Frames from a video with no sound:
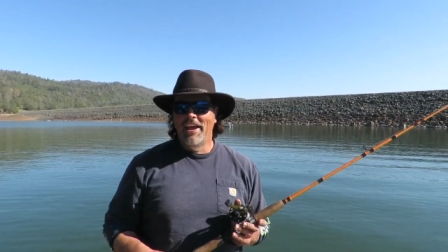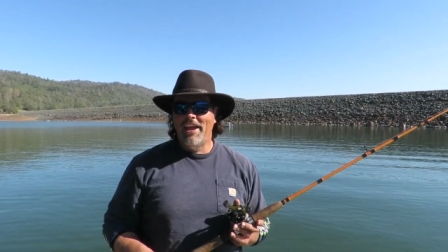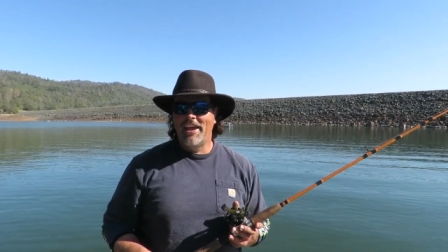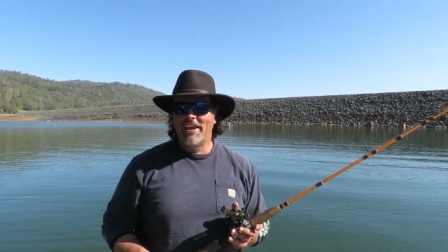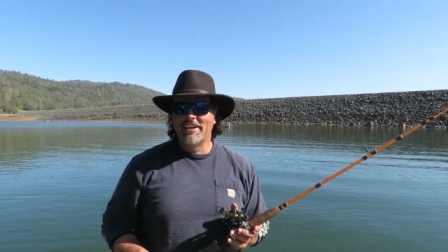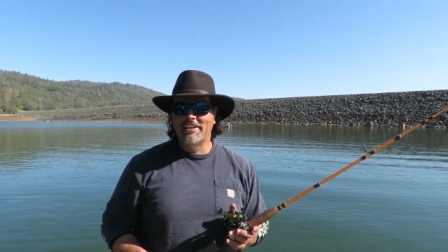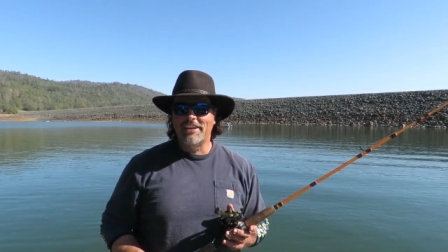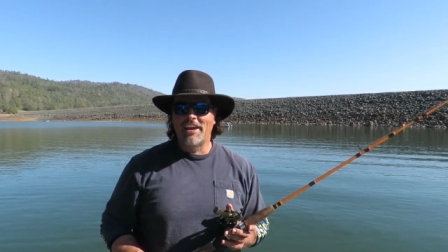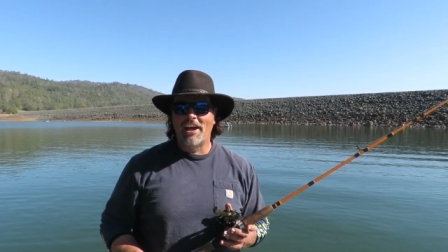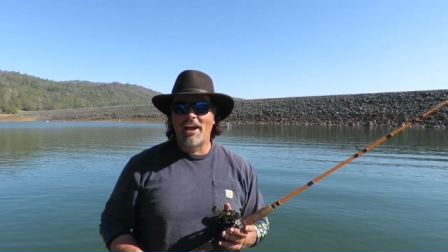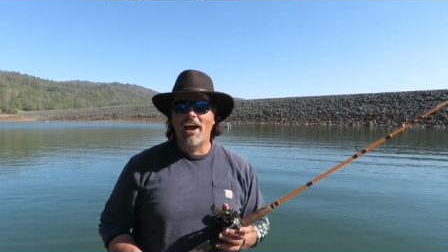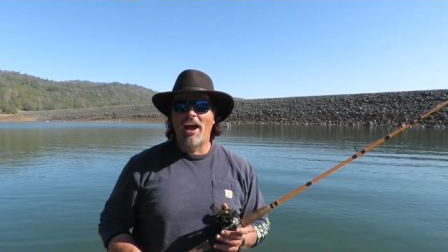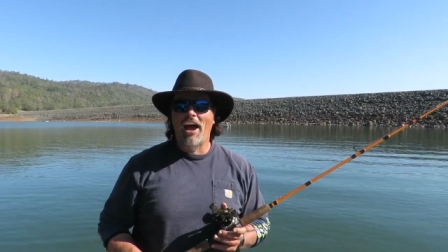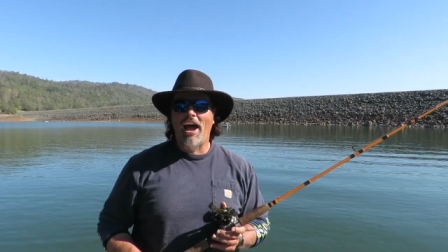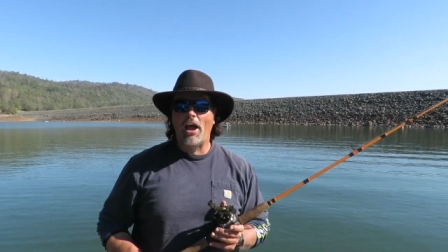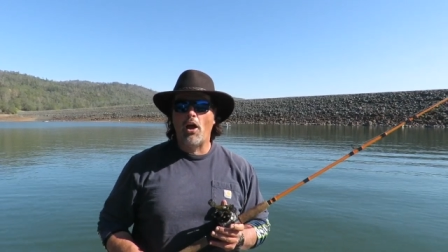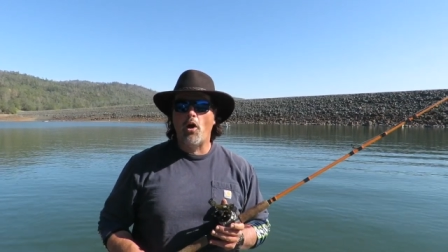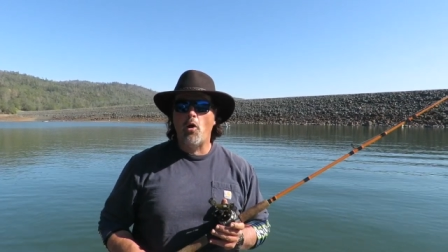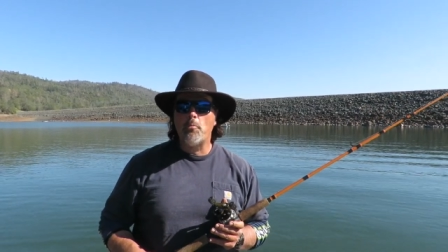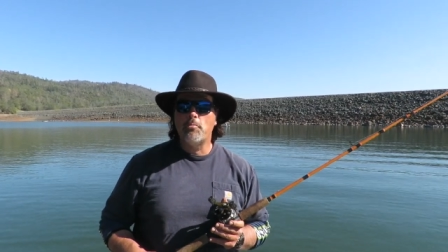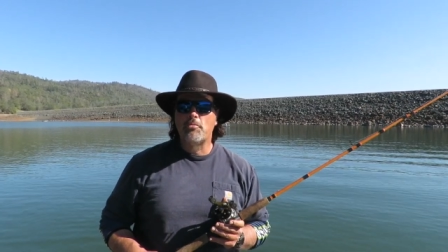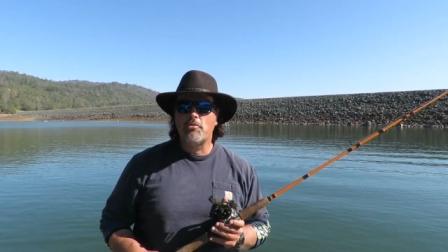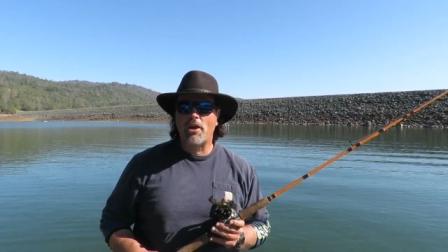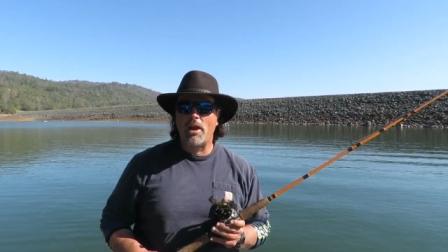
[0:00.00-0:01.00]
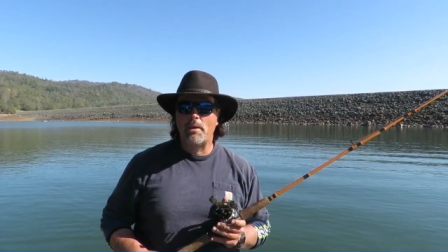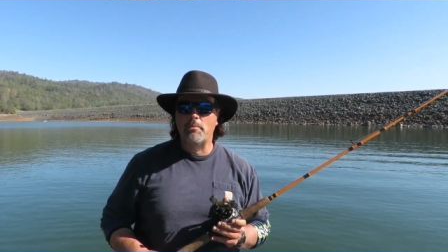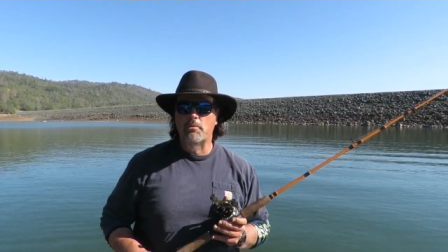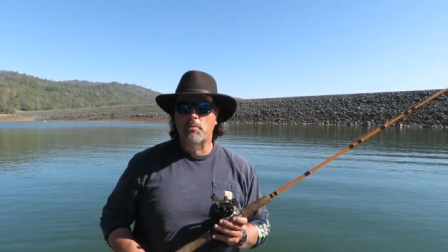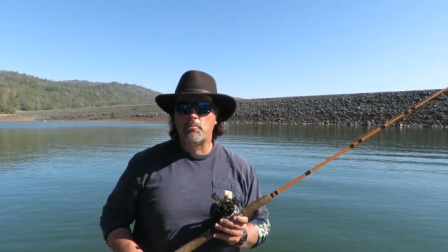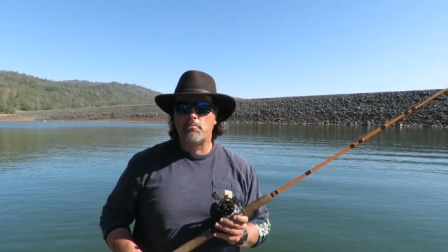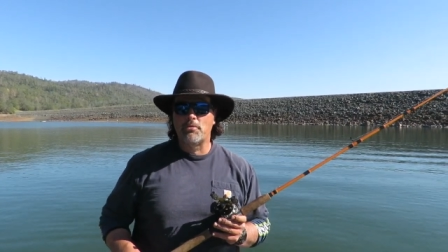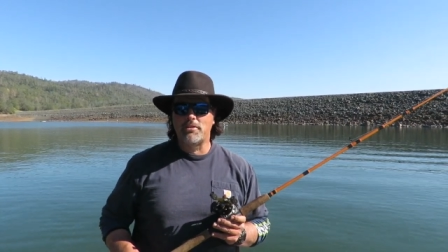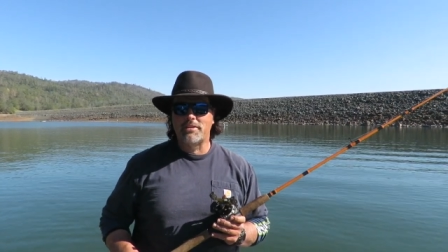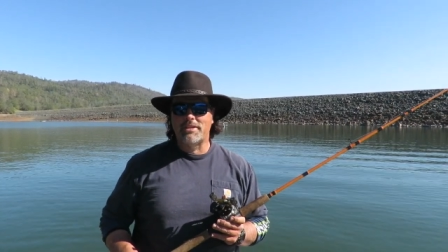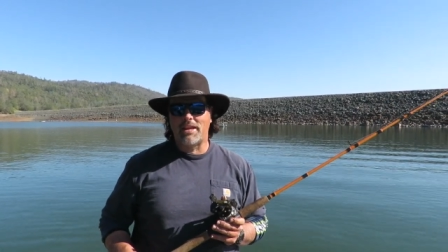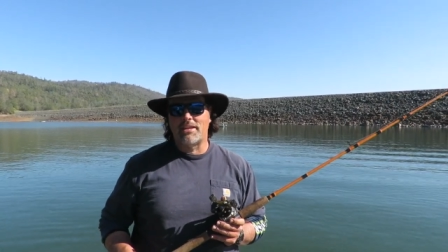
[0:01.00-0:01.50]
and I hope you're able
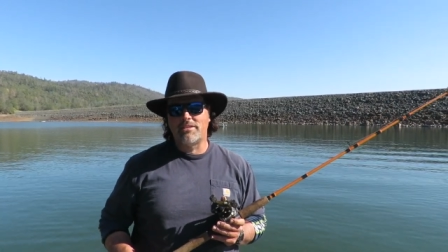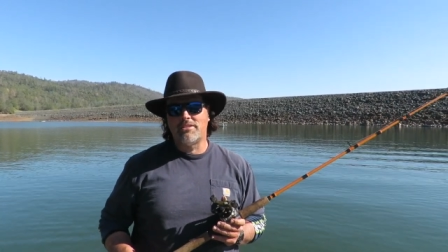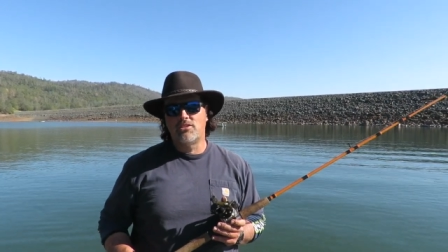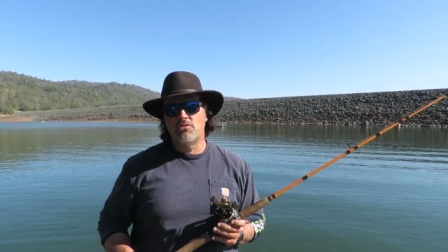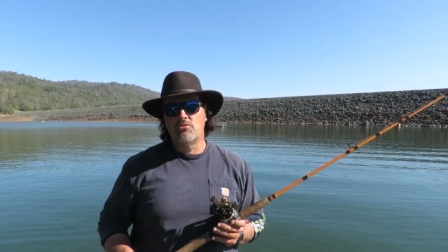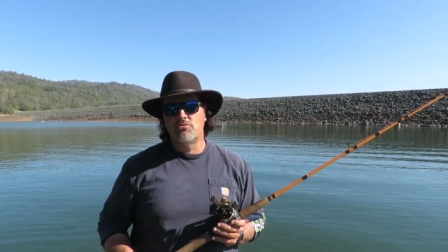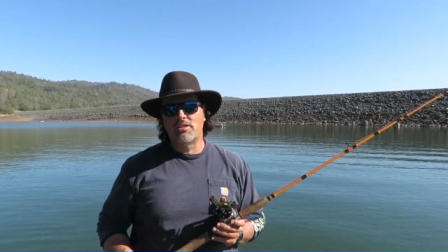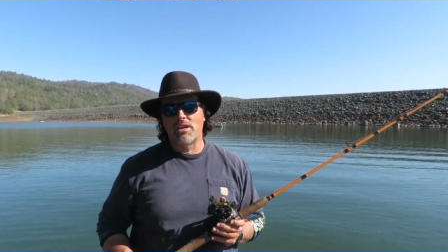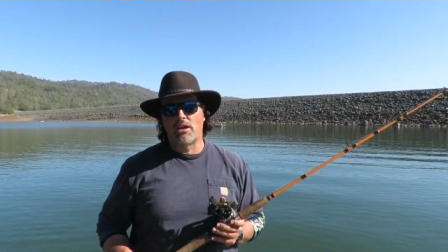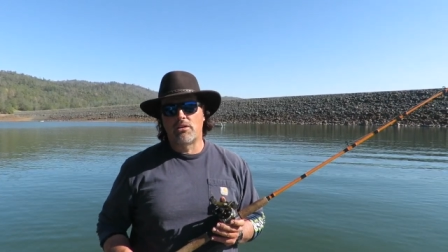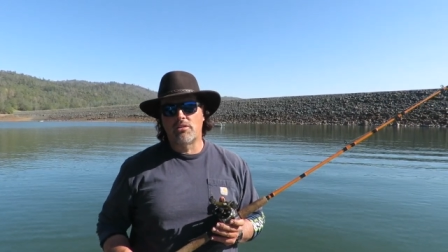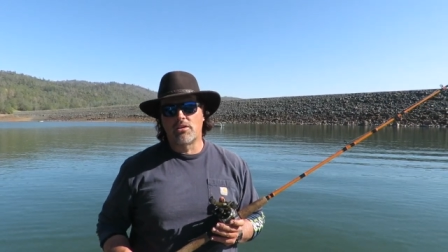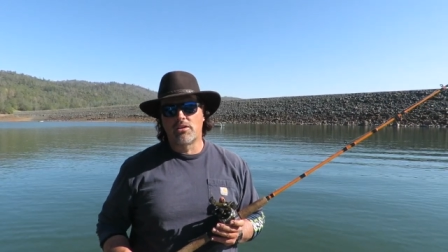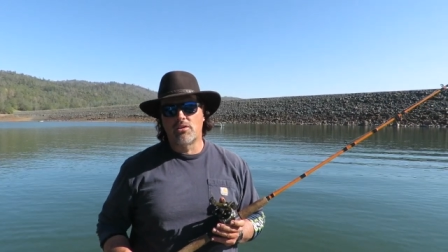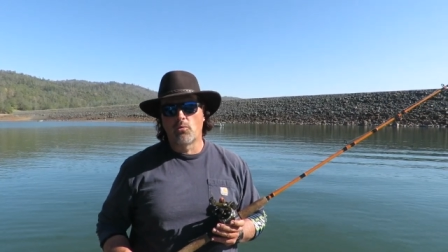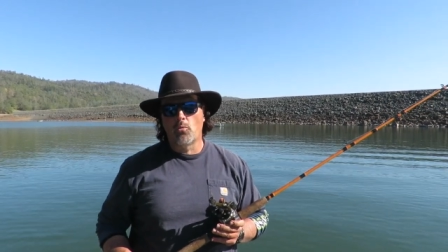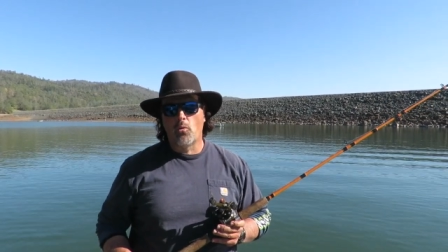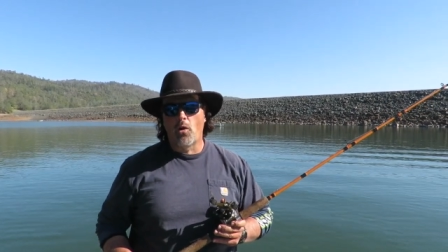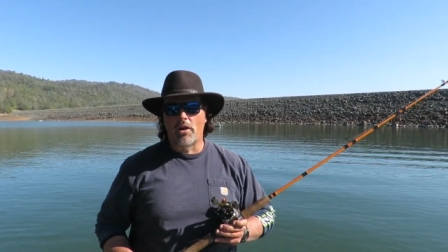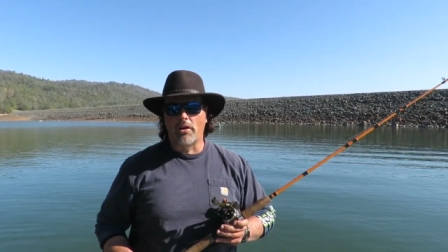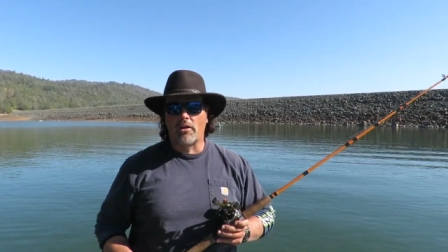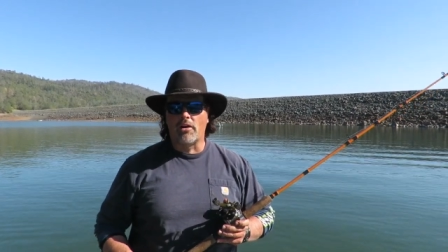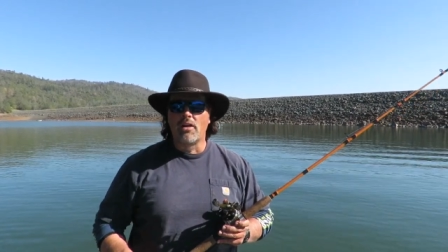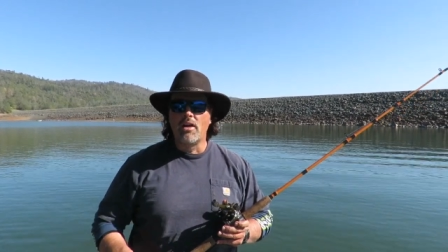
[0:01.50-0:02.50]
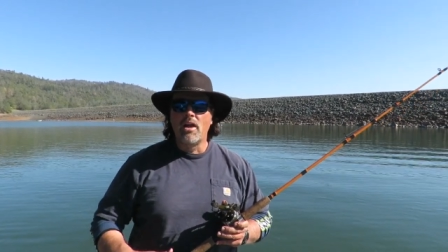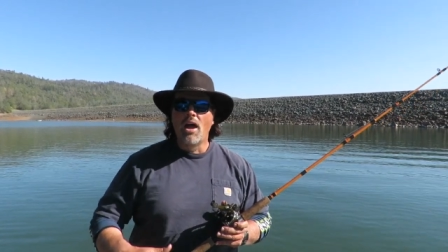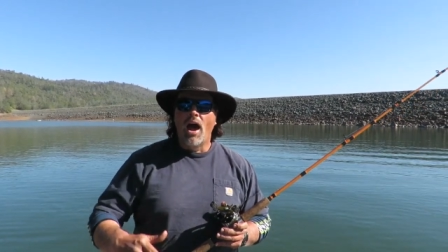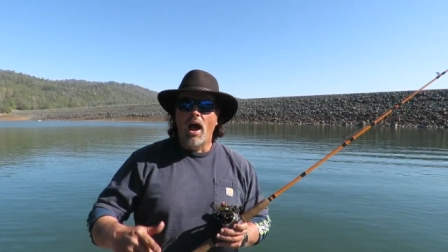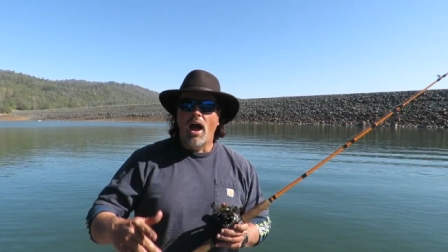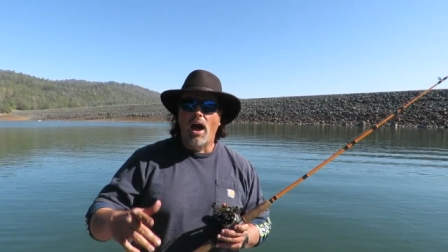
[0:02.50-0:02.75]
to put that to use out on the water.